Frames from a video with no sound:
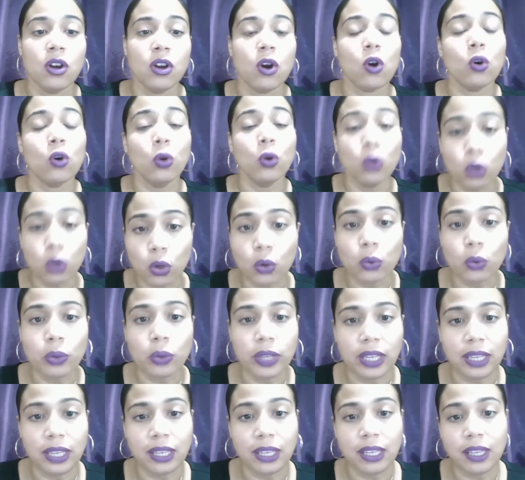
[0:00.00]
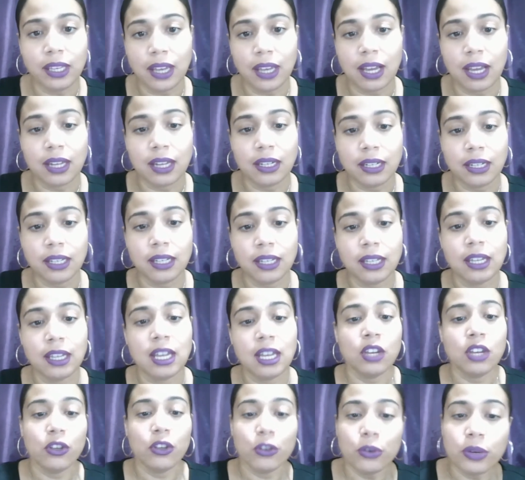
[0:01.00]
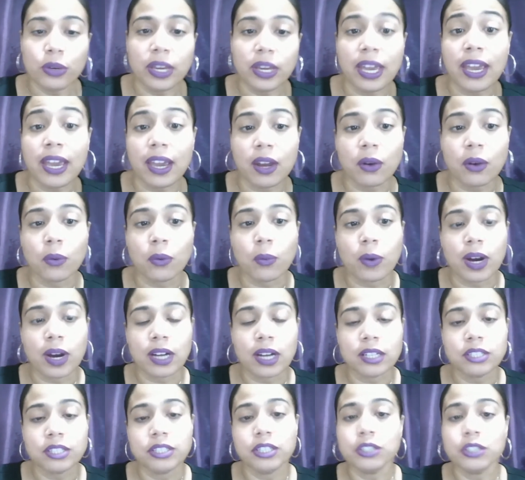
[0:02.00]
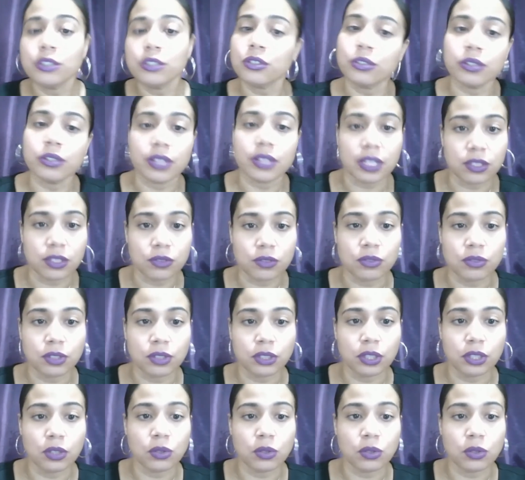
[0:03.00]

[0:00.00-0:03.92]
or low heat on it. You can wash it, so that's really